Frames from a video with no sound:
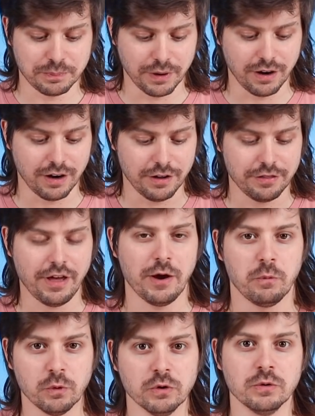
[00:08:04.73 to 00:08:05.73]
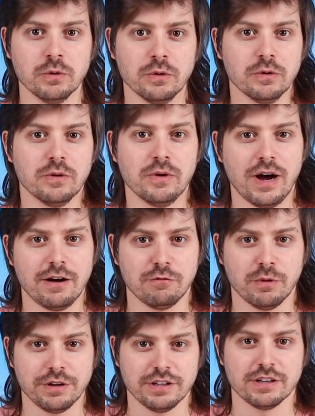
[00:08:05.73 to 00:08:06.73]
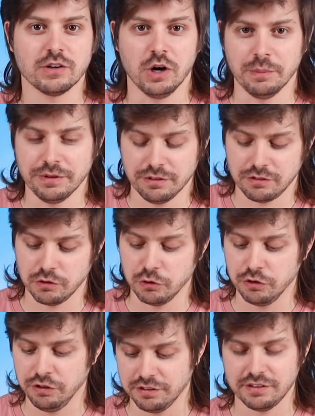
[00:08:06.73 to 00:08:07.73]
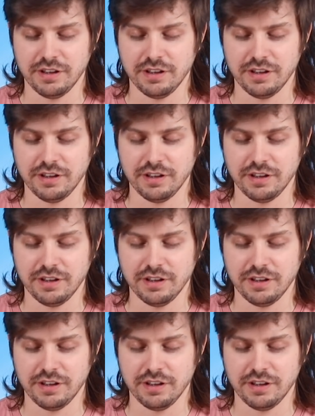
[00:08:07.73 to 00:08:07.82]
but they will all have one thing in common soon, is